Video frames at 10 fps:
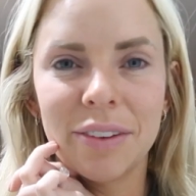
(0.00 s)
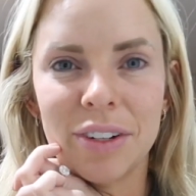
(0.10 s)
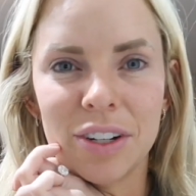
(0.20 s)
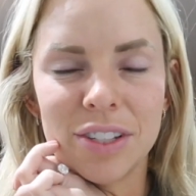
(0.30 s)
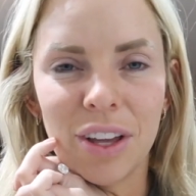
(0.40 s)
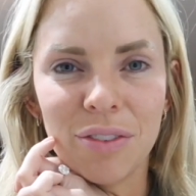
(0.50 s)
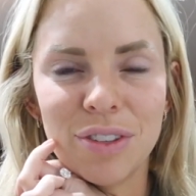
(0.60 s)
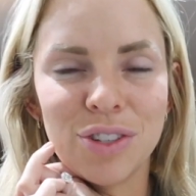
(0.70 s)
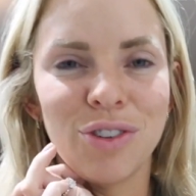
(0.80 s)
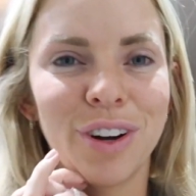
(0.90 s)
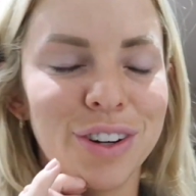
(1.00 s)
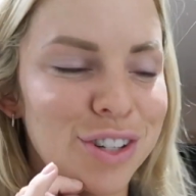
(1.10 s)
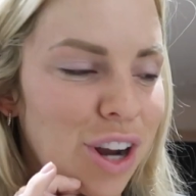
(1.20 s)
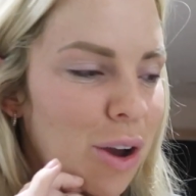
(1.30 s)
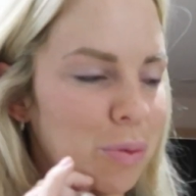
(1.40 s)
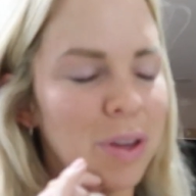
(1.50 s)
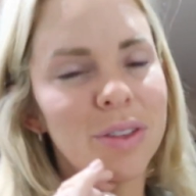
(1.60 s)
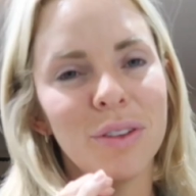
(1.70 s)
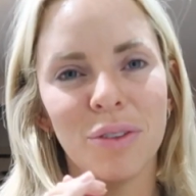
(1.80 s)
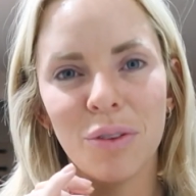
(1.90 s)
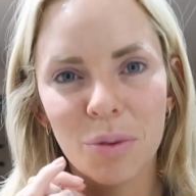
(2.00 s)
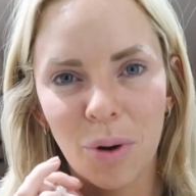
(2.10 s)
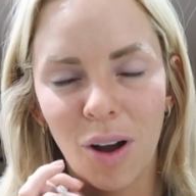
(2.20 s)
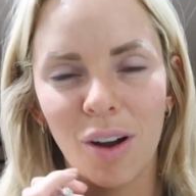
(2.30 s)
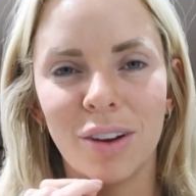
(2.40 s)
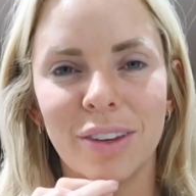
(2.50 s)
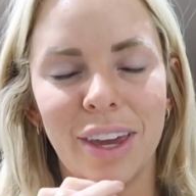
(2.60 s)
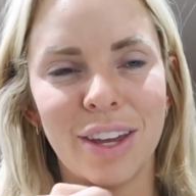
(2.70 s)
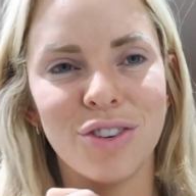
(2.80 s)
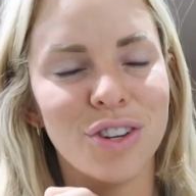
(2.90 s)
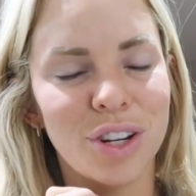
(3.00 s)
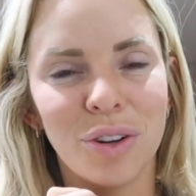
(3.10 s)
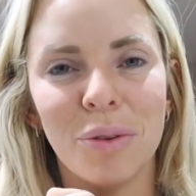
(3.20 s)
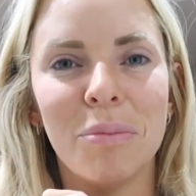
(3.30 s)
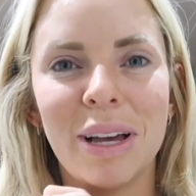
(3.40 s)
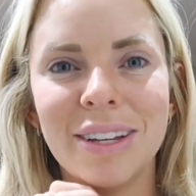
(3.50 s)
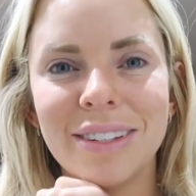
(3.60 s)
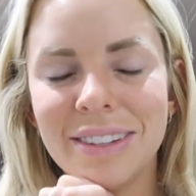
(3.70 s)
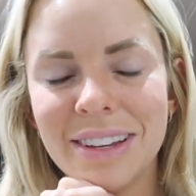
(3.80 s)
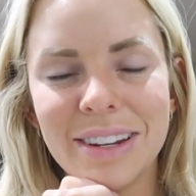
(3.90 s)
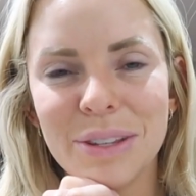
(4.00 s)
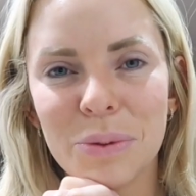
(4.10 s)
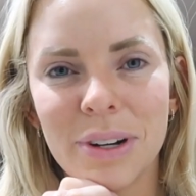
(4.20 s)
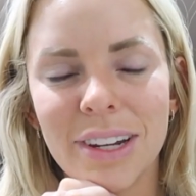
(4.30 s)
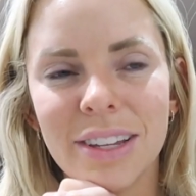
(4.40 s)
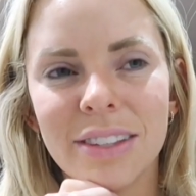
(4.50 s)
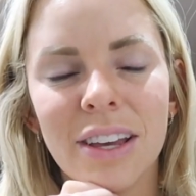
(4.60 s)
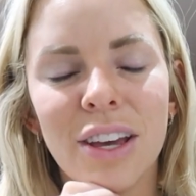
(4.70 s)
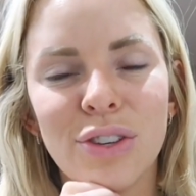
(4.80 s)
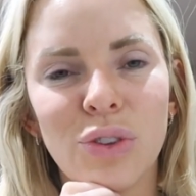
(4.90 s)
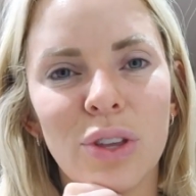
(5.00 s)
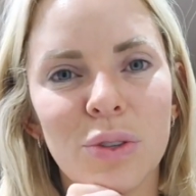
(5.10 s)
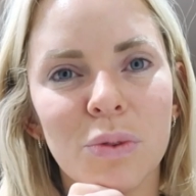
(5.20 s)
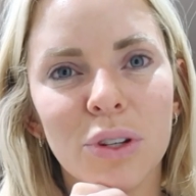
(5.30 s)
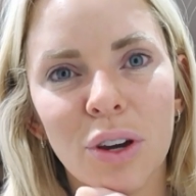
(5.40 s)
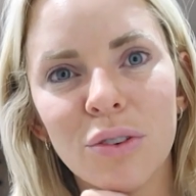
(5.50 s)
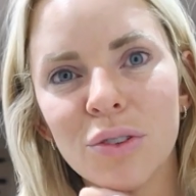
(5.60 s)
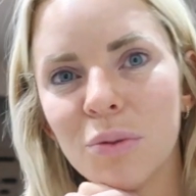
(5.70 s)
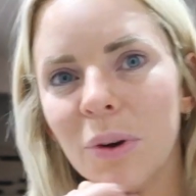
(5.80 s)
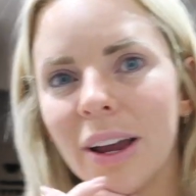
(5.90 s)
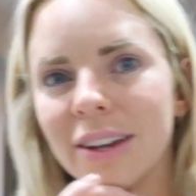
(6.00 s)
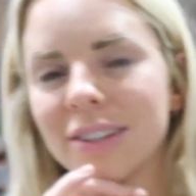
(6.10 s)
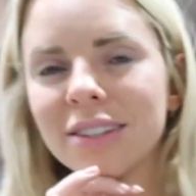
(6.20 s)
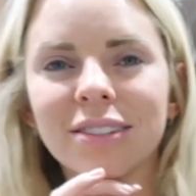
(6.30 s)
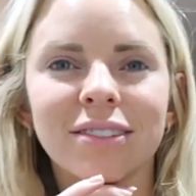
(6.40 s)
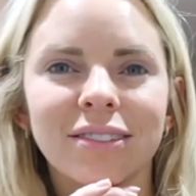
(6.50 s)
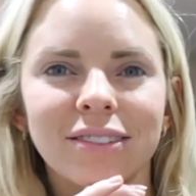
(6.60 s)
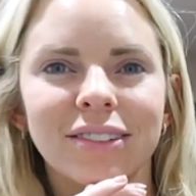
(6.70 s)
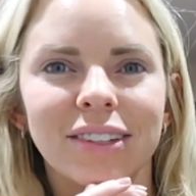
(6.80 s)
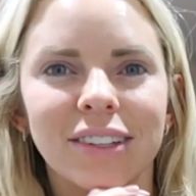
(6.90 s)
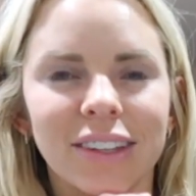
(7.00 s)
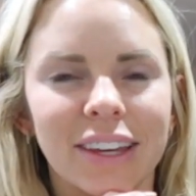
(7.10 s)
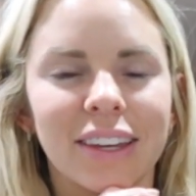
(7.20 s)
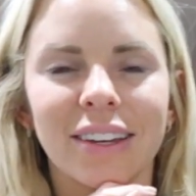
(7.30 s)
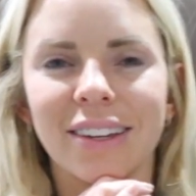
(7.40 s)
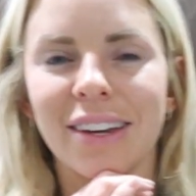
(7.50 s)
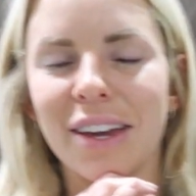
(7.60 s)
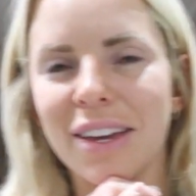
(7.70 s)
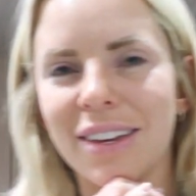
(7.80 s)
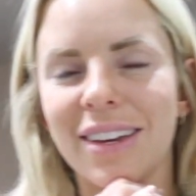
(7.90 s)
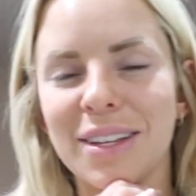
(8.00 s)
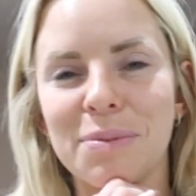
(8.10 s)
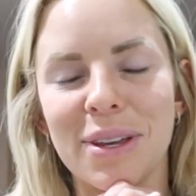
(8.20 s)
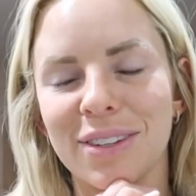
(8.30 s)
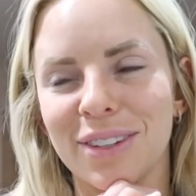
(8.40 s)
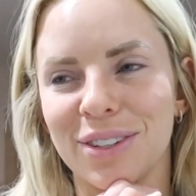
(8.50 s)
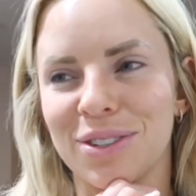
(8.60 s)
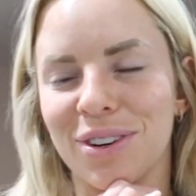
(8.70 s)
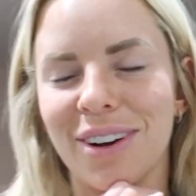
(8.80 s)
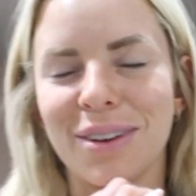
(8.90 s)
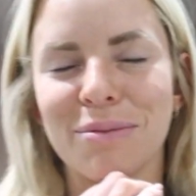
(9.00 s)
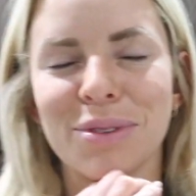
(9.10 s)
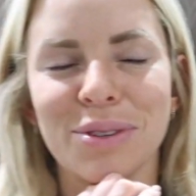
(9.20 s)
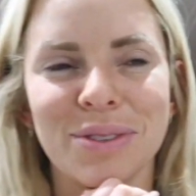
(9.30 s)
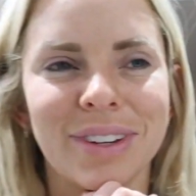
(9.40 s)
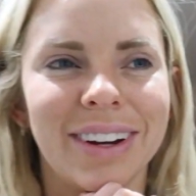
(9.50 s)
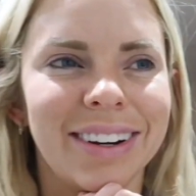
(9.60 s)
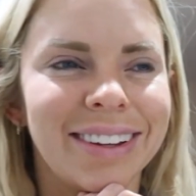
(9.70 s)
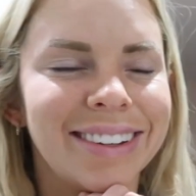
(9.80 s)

giving ourselves this trigger shot with the wrong gauge needle, but it is what it is. So this one goes right it's basically like, a straw. It's basically a straw. I'm so scared.